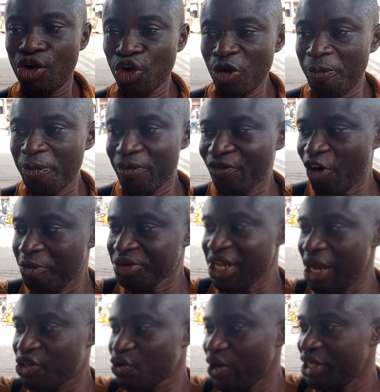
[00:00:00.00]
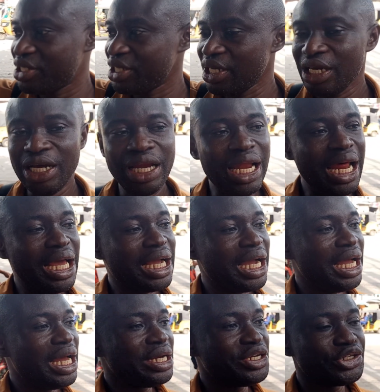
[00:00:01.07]
group from Southwest, like
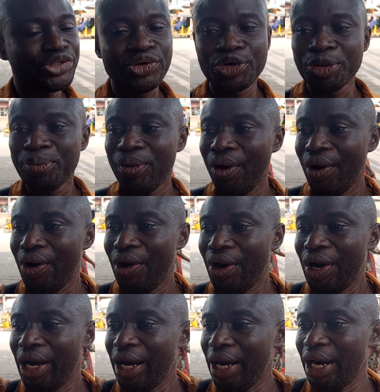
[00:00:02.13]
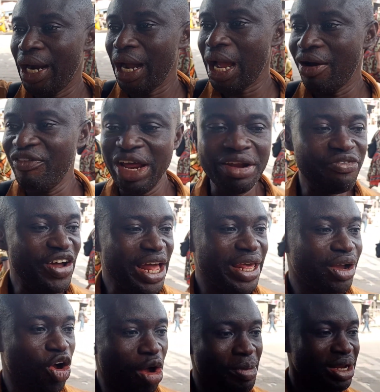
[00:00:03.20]
this group,
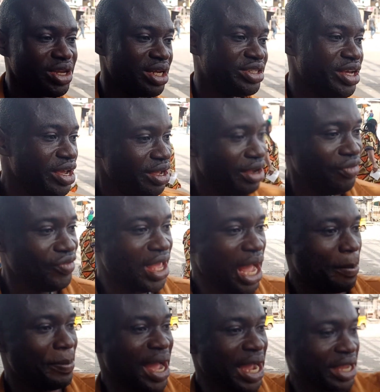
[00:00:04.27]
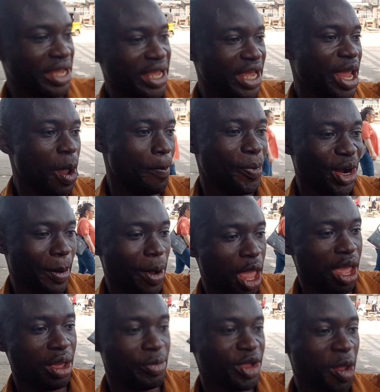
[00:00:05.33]
Avenue, come out and say, we are backing a
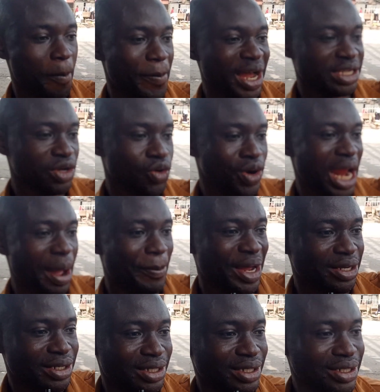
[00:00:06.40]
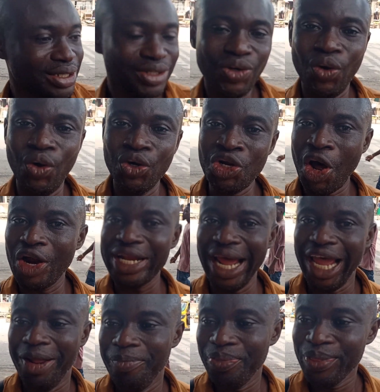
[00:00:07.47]
particular, who know
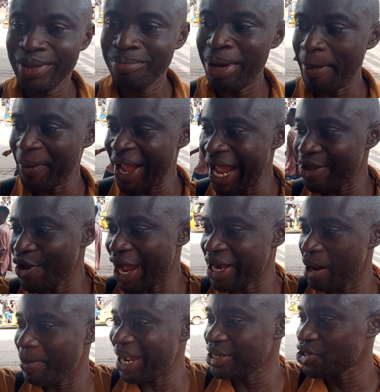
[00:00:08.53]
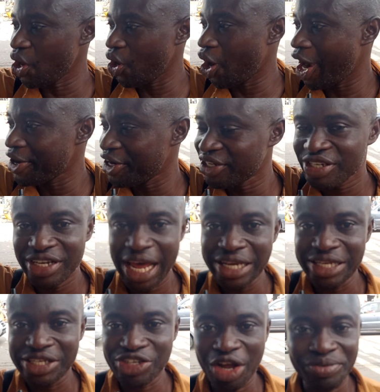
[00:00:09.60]
them? Papa, you are the banjo, all these
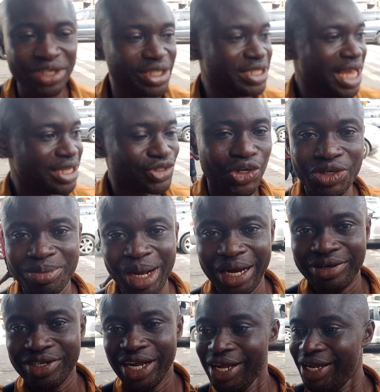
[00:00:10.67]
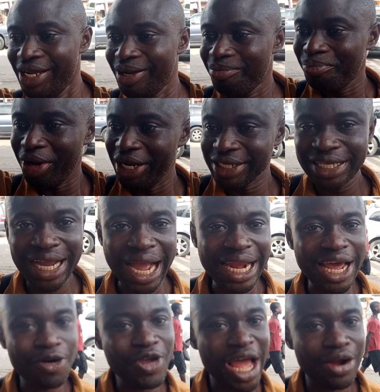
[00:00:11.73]
90-something years old man.
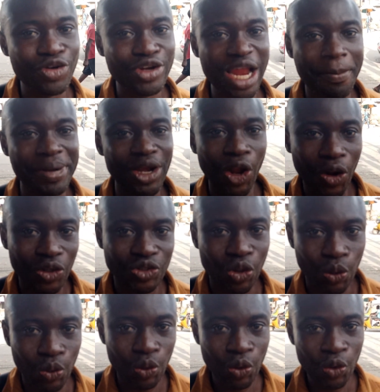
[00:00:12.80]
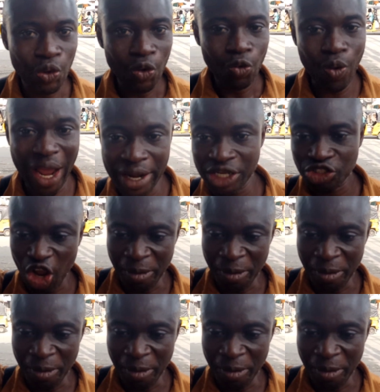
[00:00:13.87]
Politically, where do they belong to? When it's